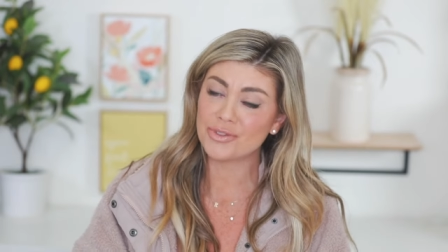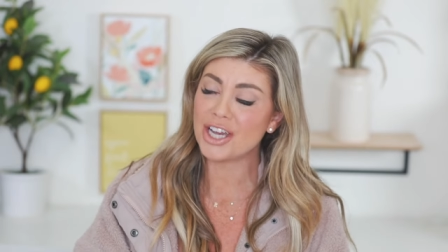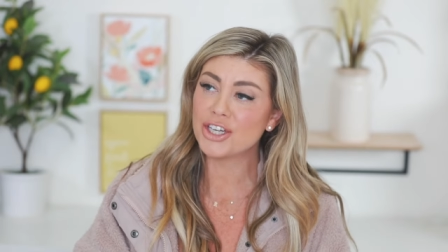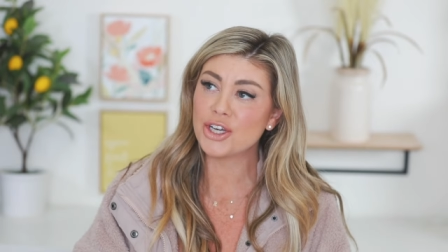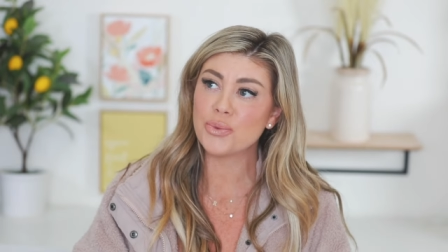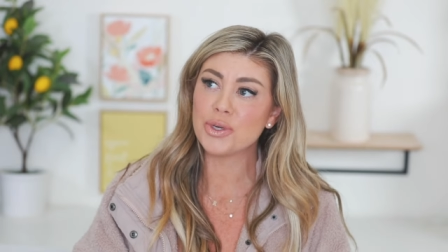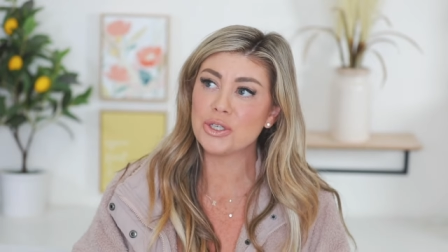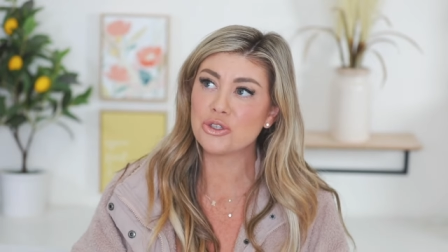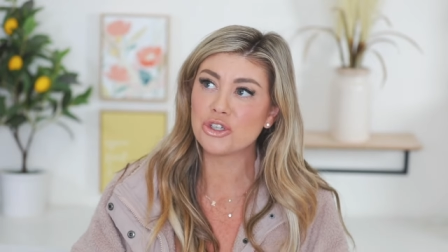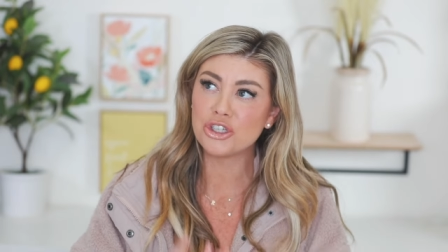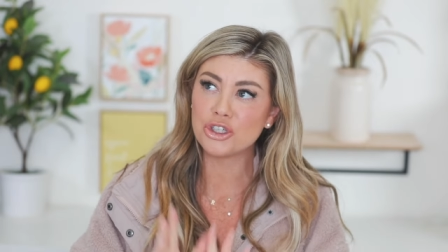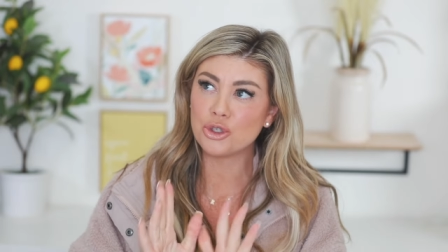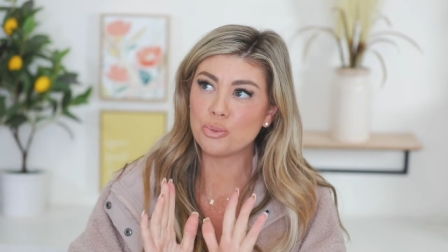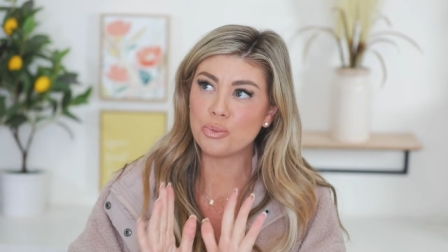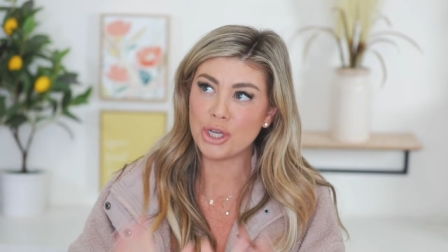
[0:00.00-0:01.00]
I know we usually
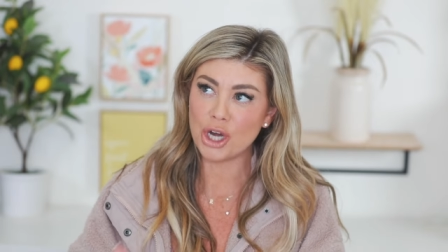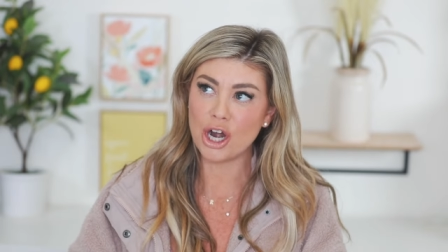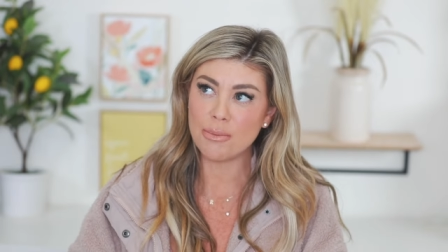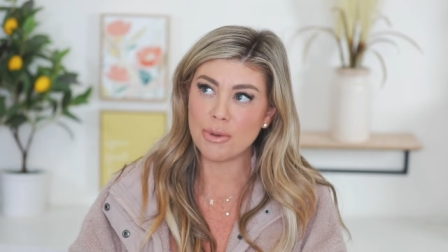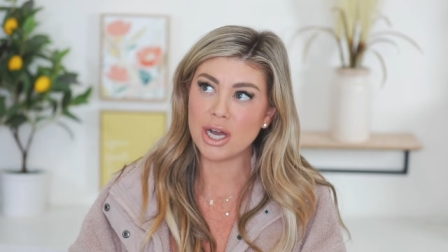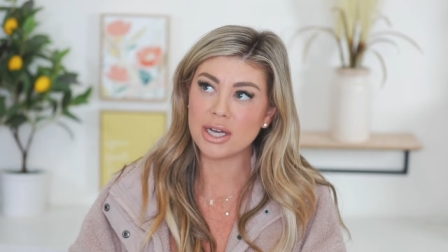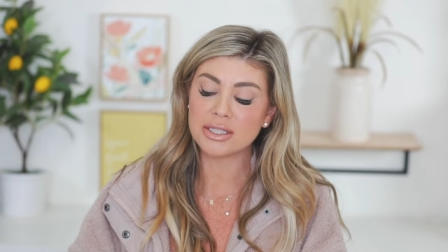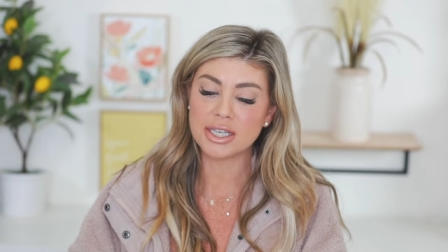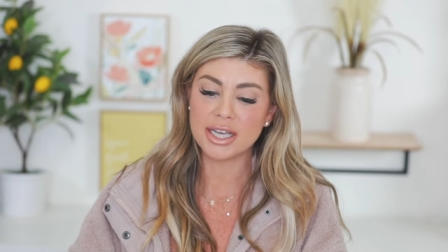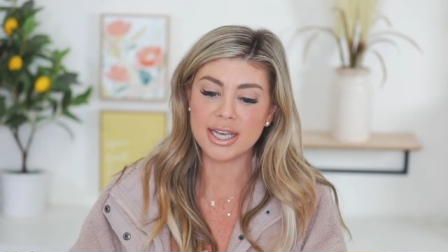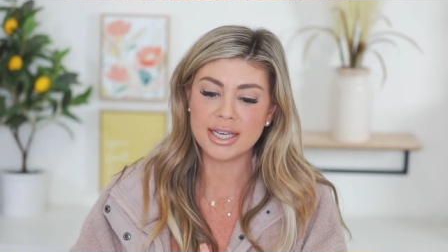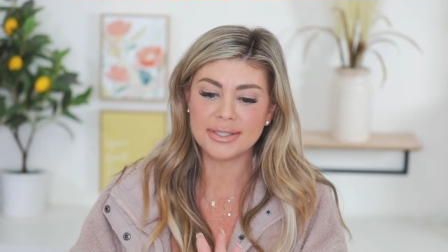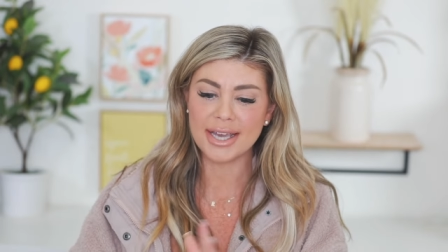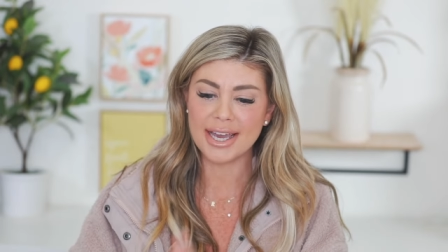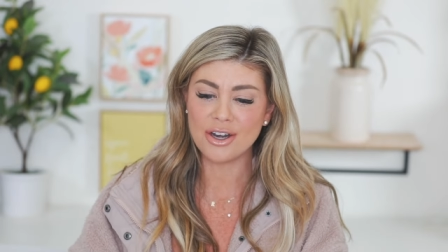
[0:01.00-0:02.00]
do P R
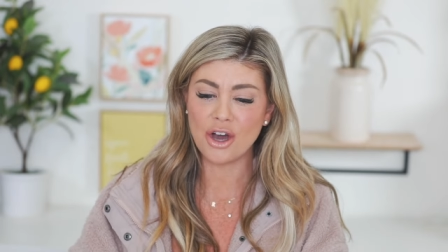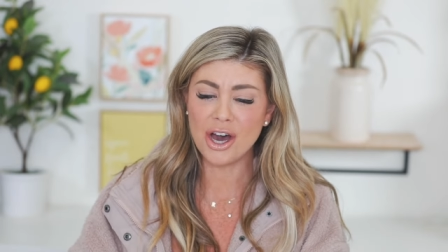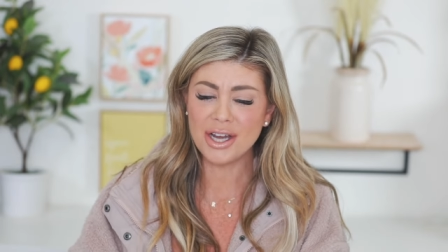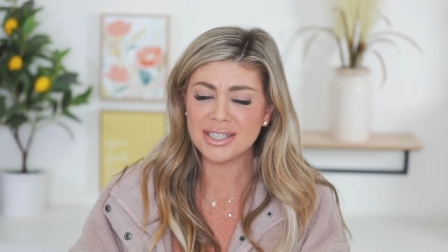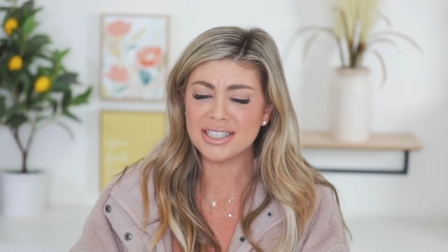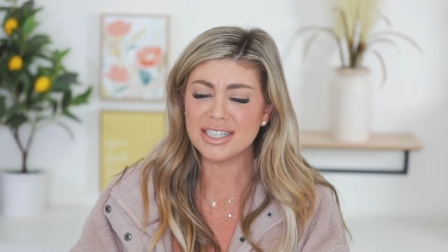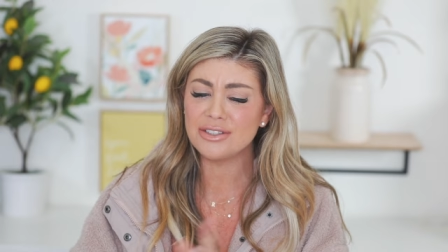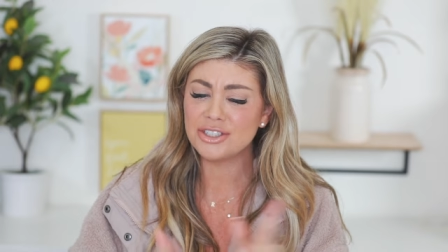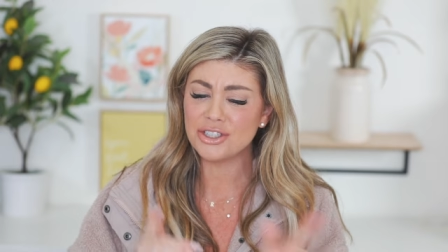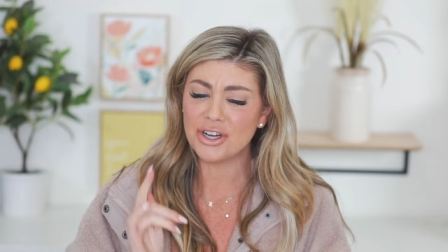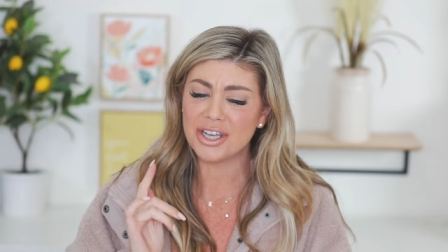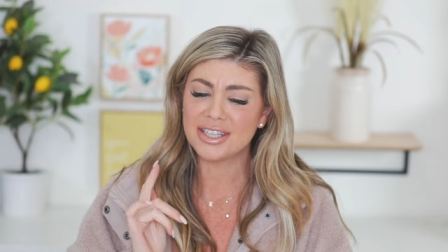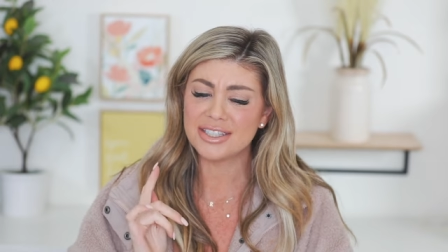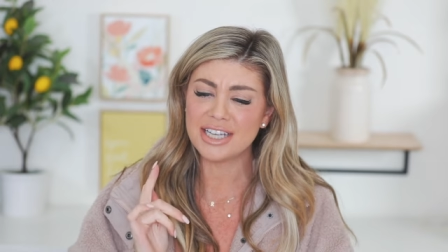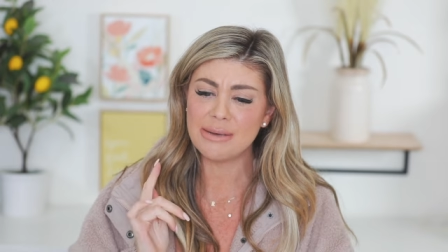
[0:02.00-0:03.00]
unboxings, and honestly,
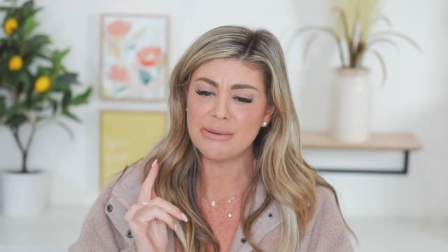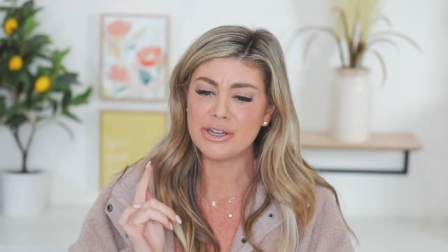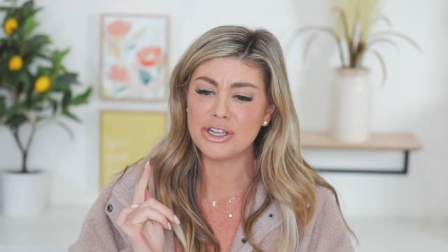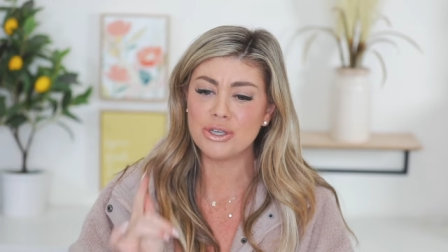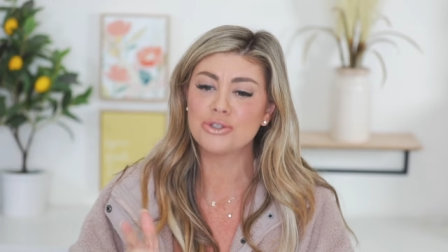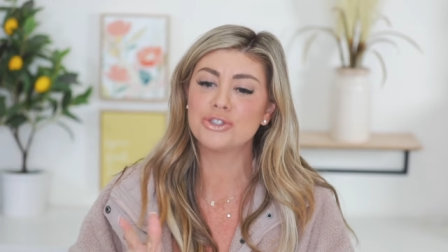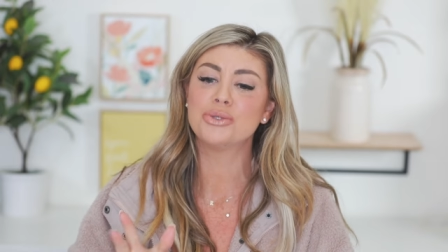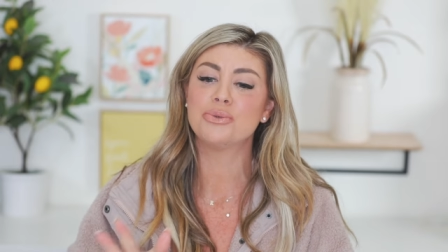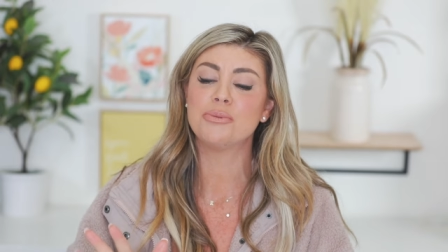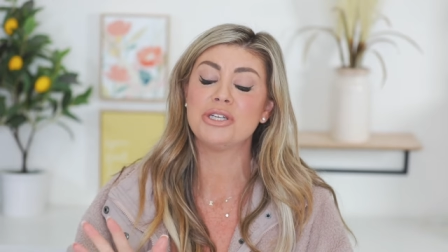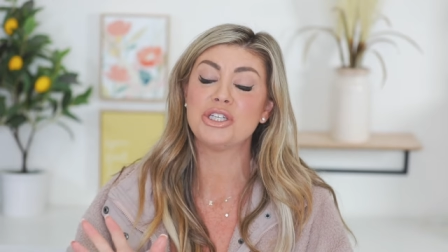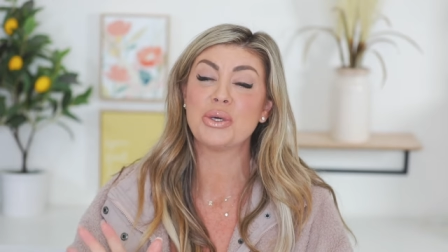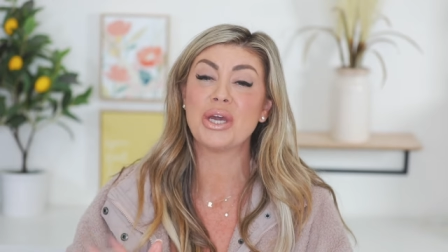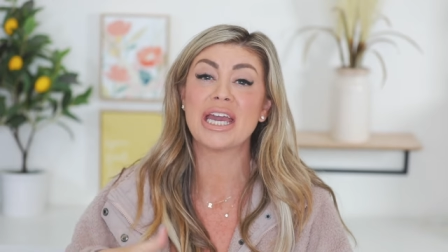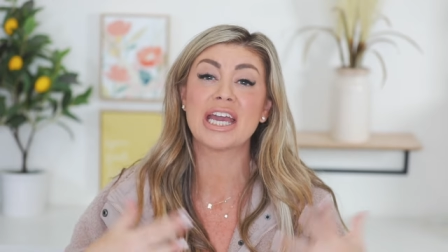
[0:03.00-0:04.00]
during this time, I usually would be
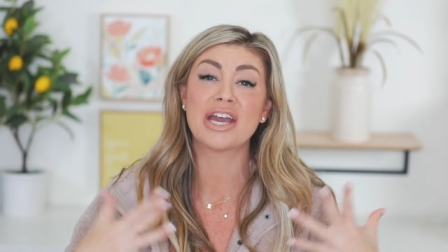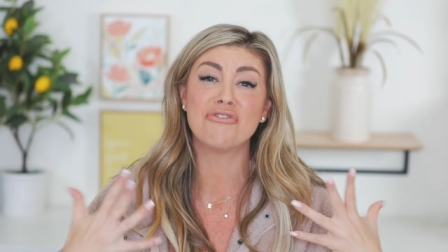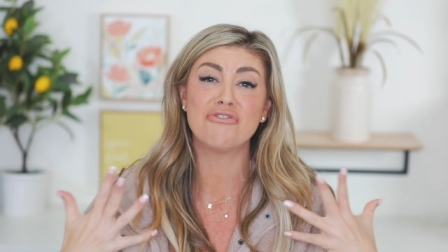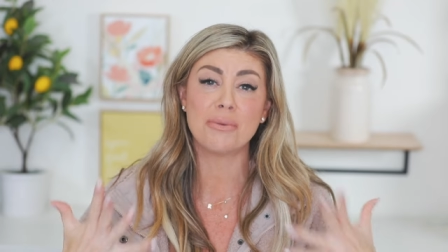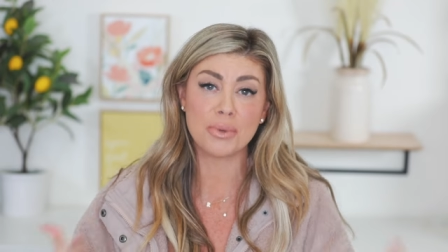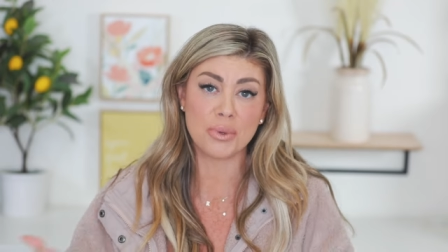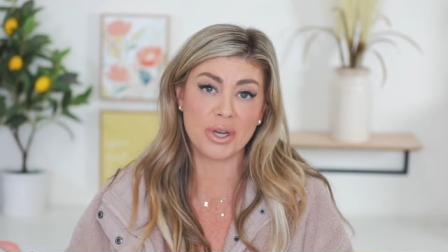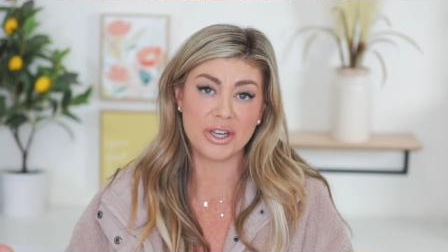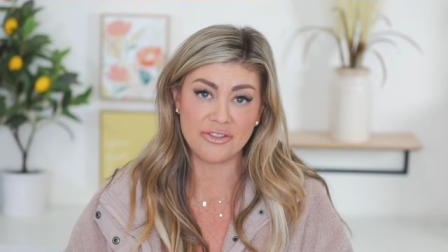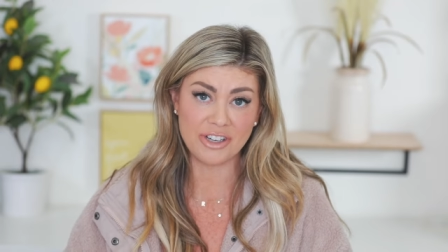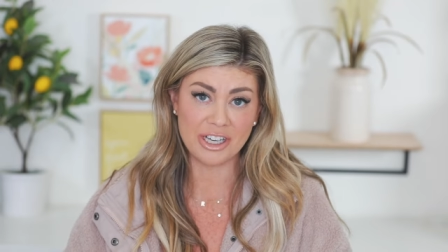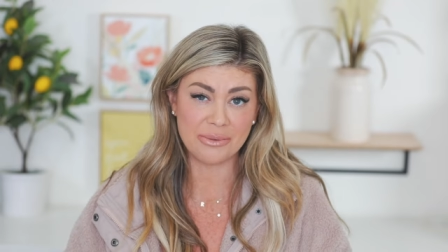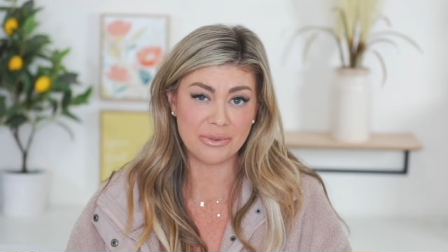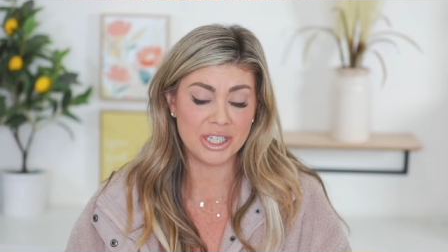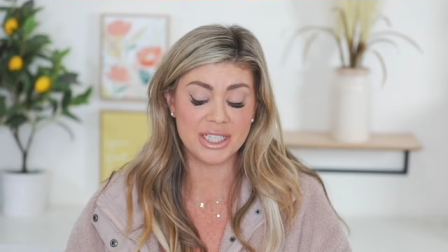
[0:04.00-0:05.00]
doing February
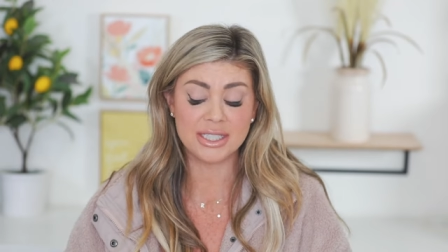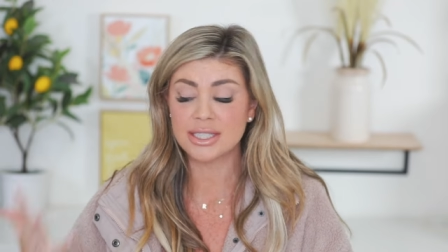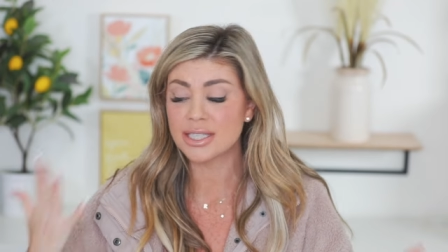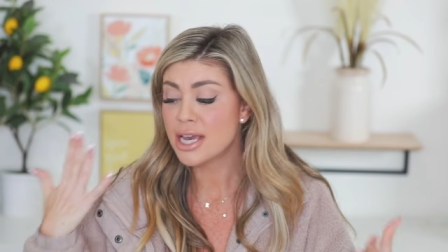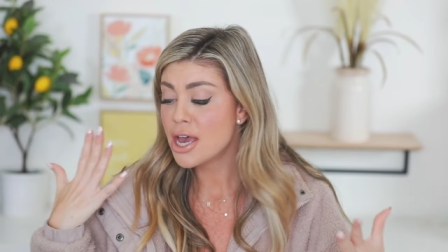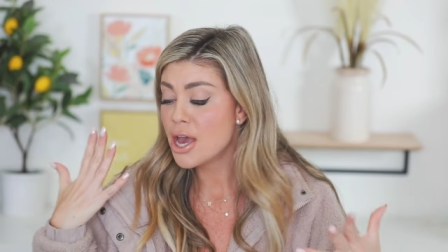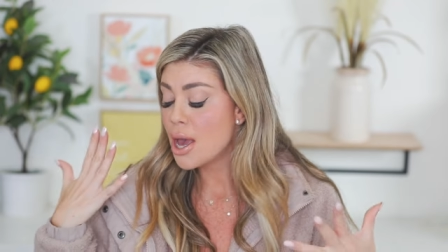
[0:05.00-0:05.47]
favorites,